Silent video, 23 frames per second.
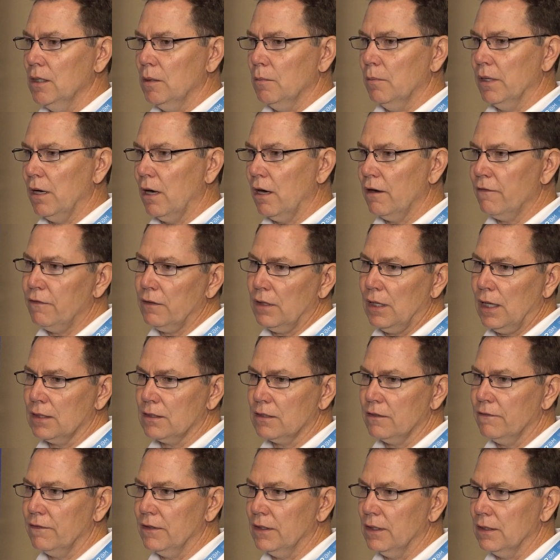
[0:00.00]
But our
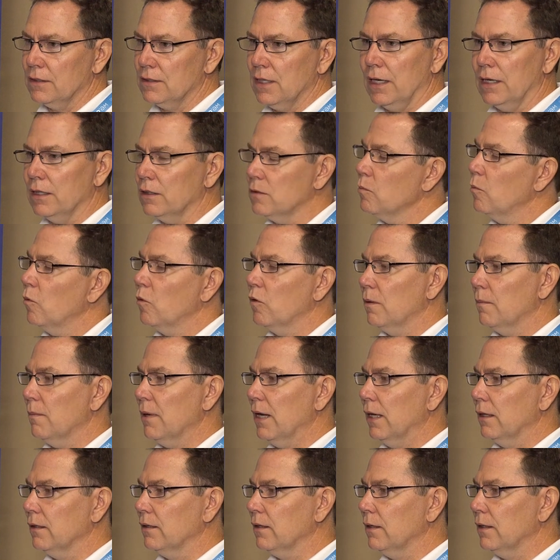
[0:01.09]
philosophy is that it's more
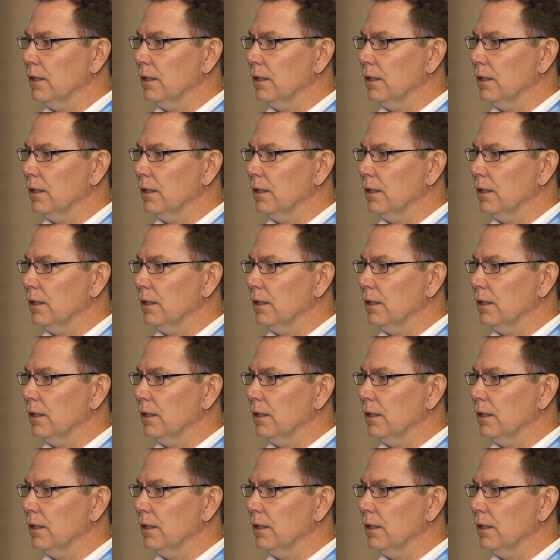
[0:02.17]
about